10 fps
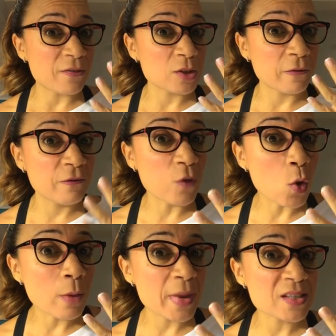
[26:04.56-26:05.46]
after
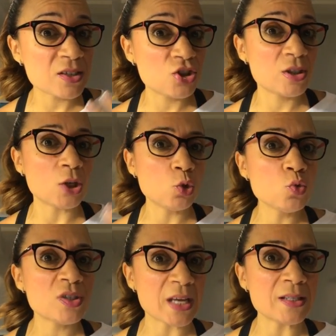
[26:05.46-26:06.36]
4 messages that
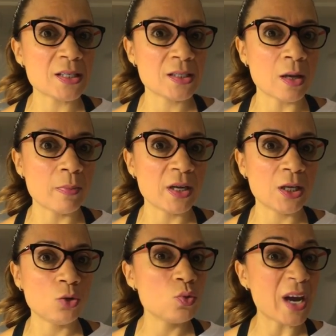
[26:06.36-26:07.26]
you send to
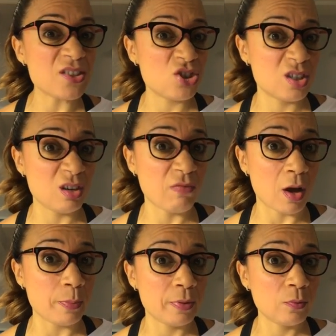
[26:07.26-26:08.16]
somebody, you guys just give
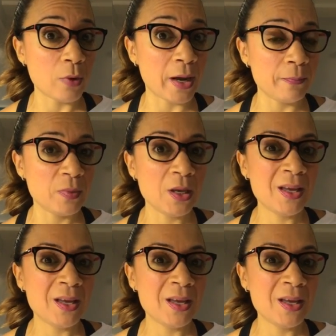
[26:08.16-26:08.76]
up, right?